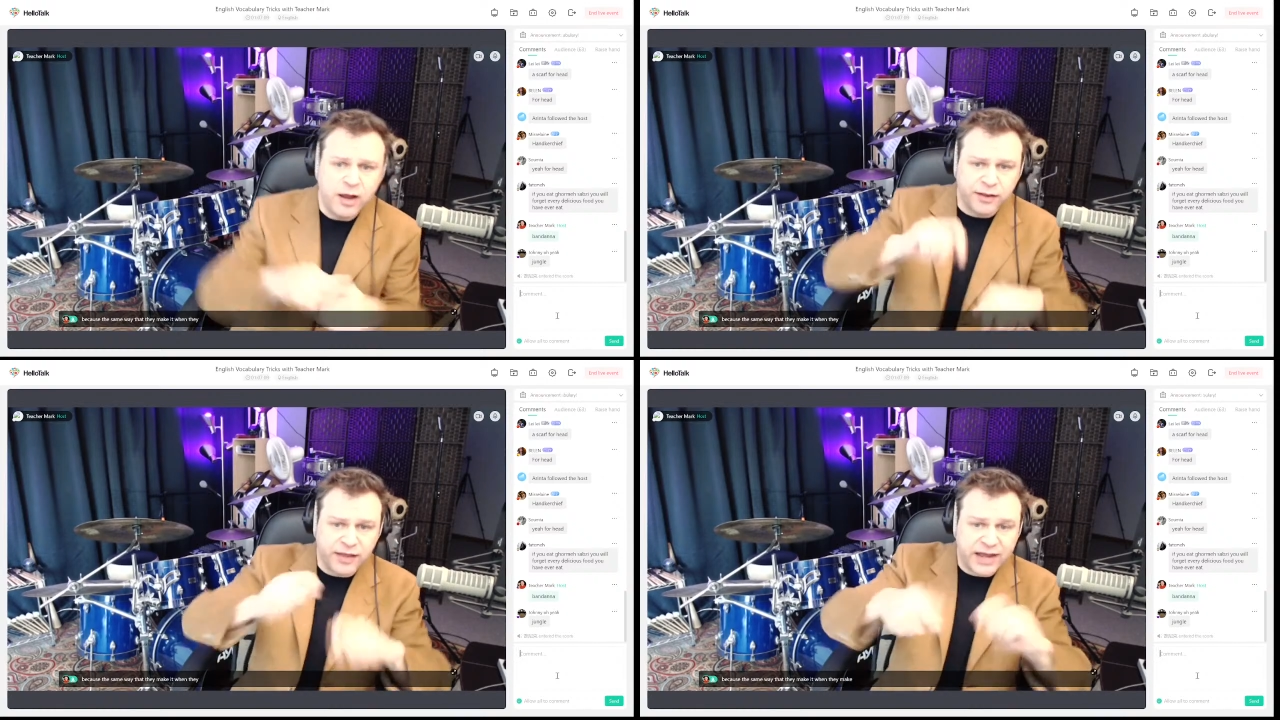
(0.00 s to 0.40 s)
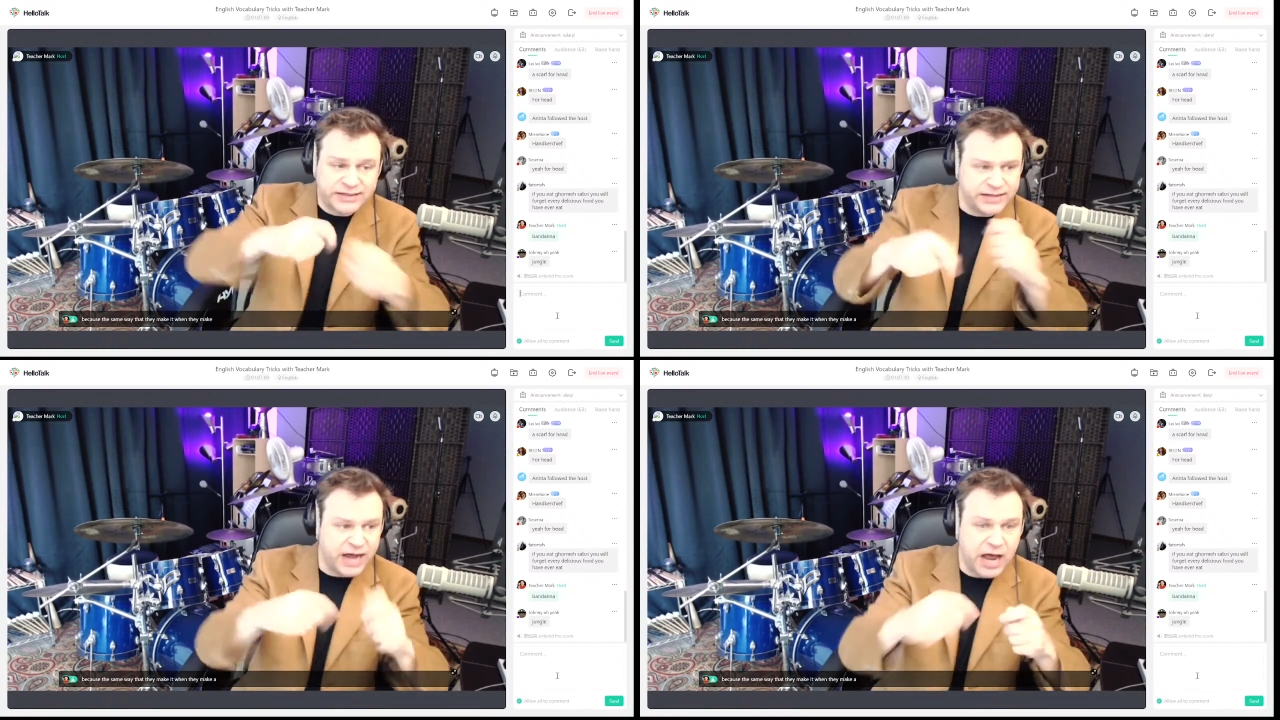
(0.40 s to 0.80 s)
they
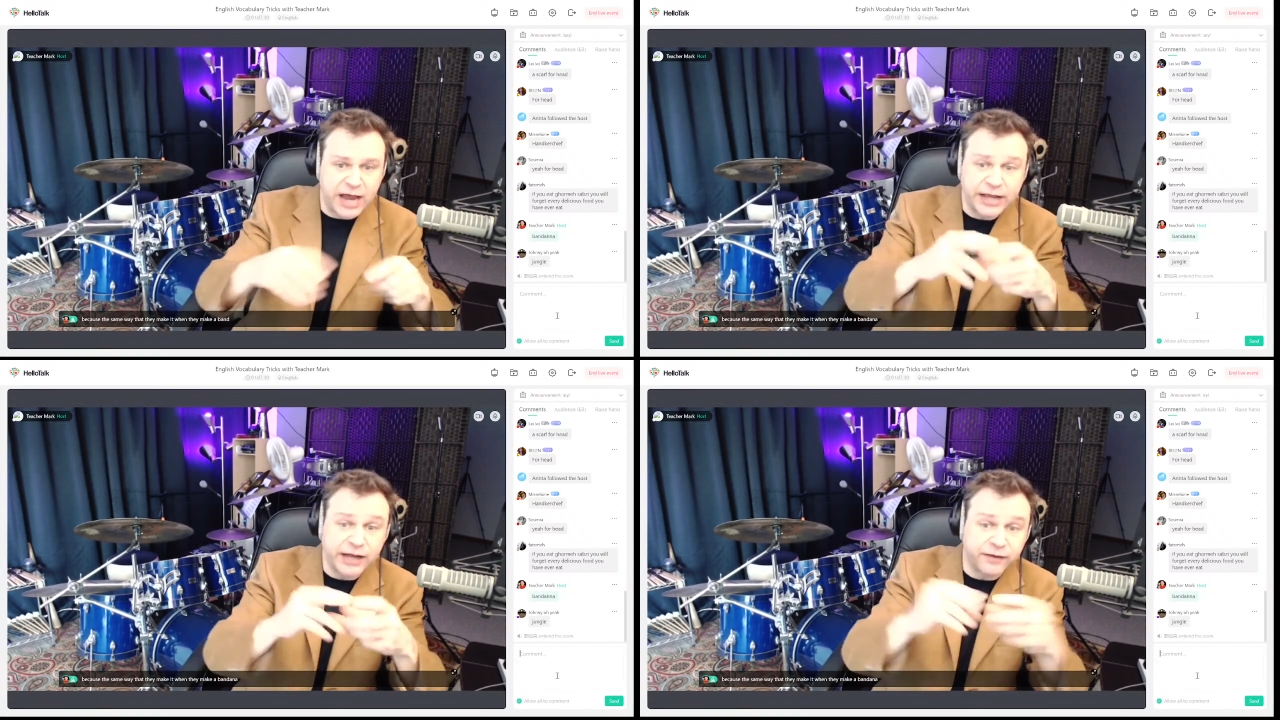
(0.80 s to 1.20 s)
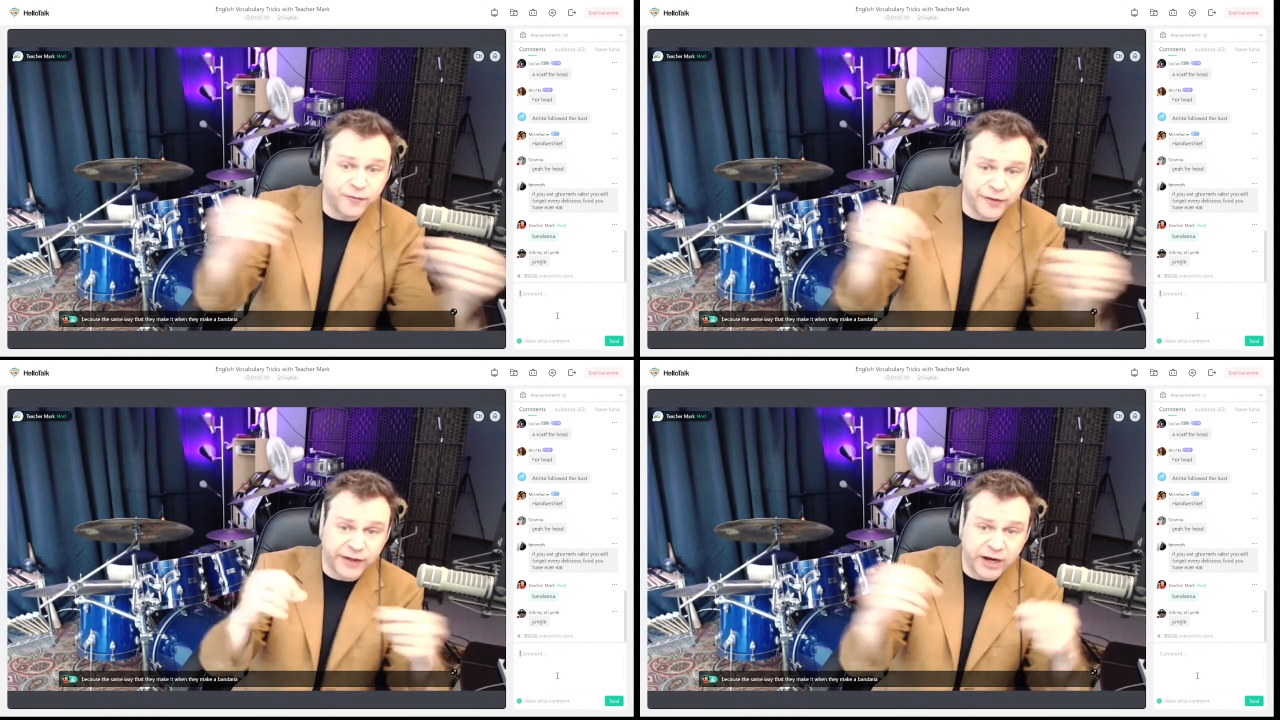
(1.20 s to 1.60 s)
tie it
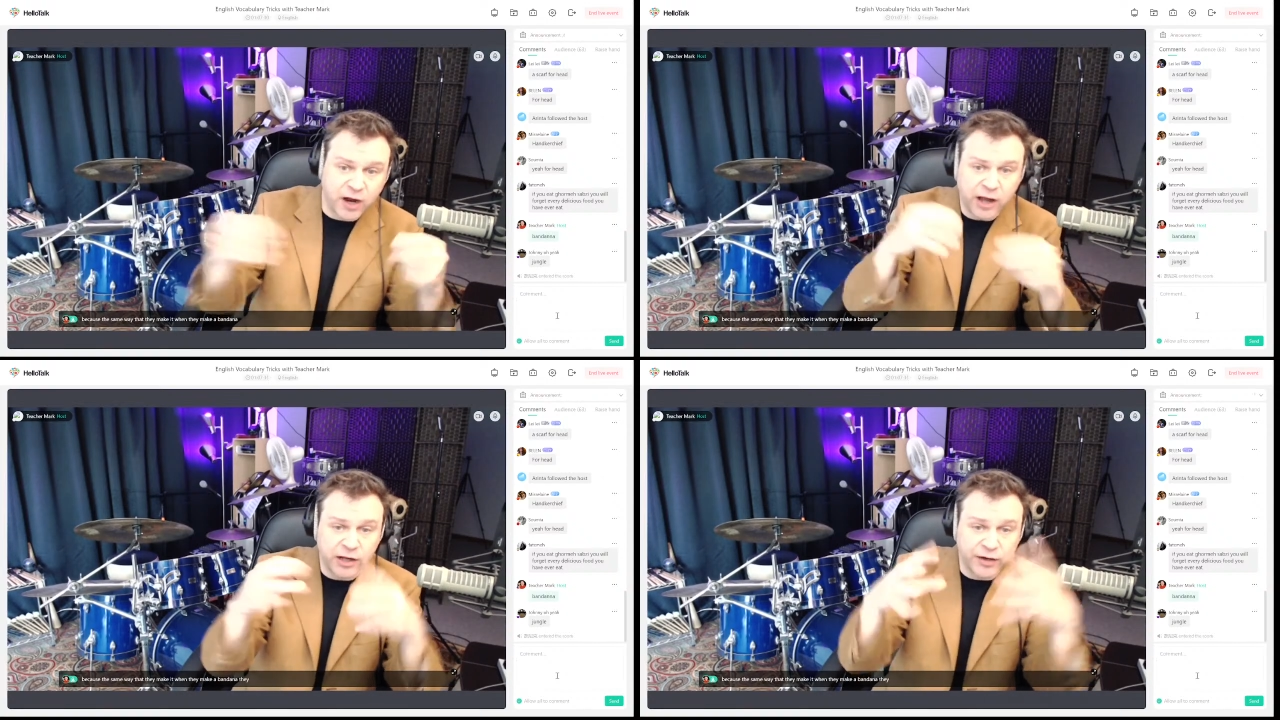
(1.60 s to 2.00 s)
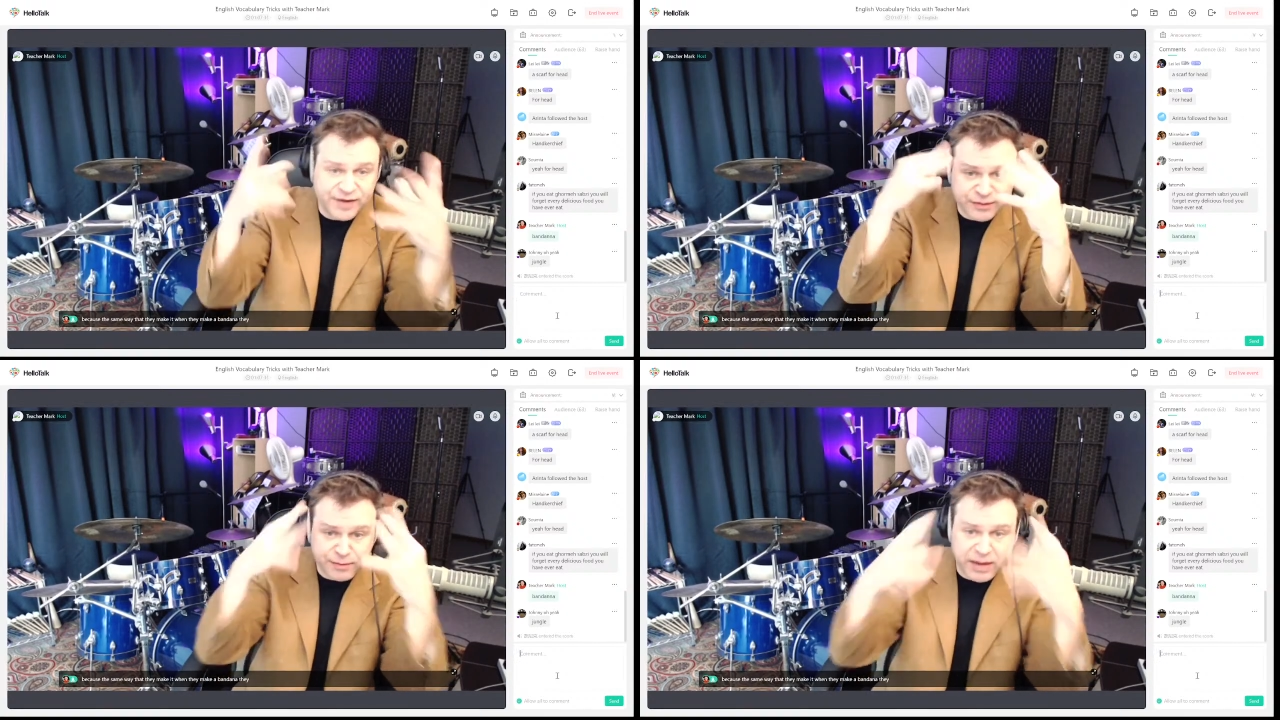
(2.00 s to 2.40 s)
for the
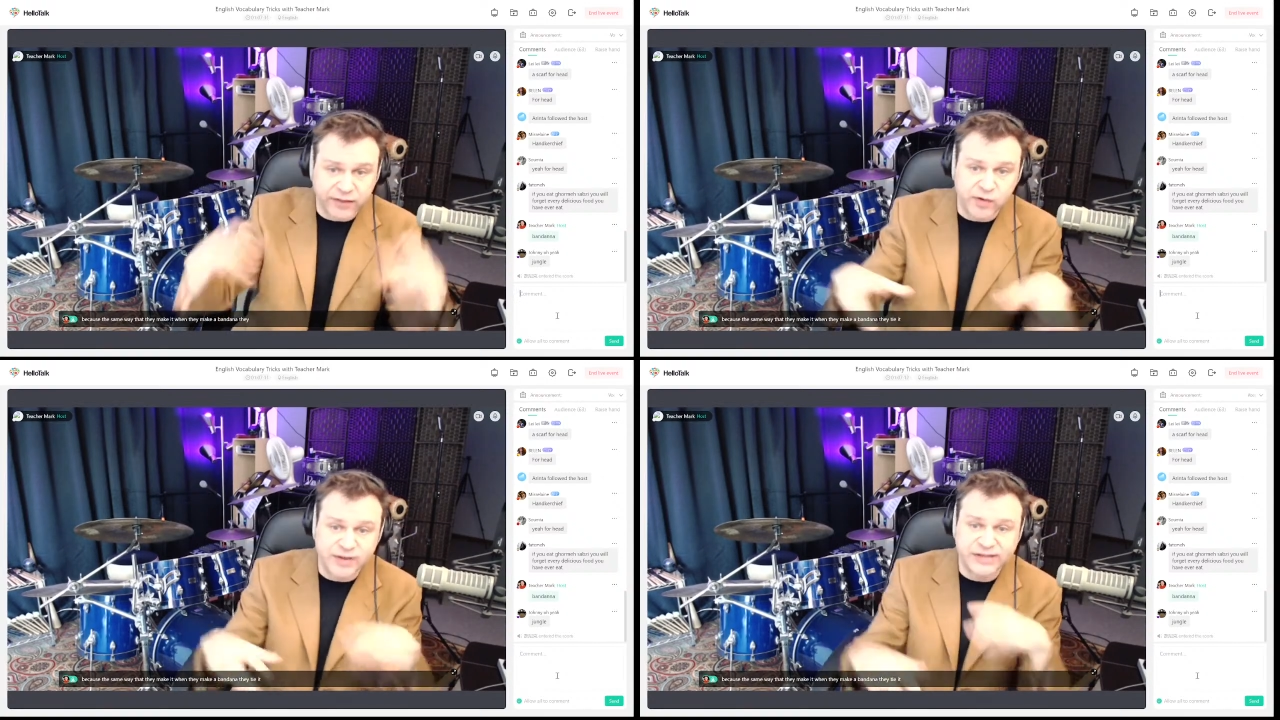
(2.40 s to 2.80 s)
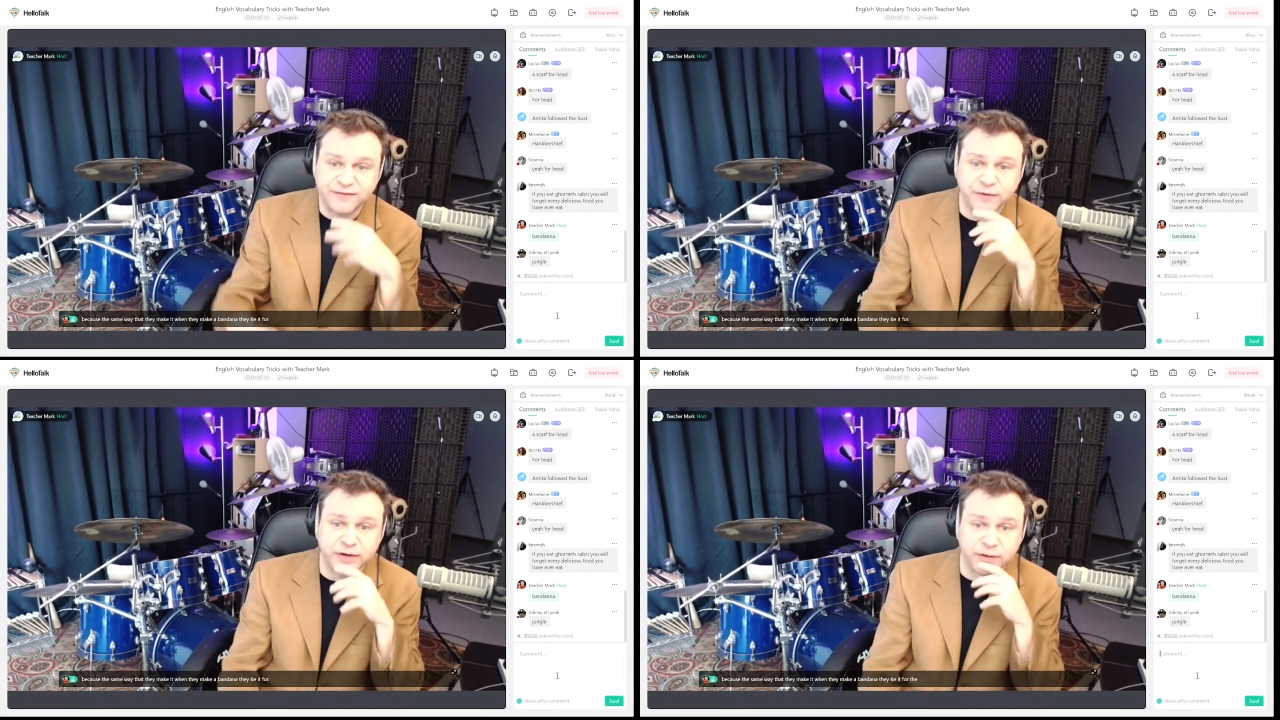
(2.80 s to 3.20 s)
colors to make those different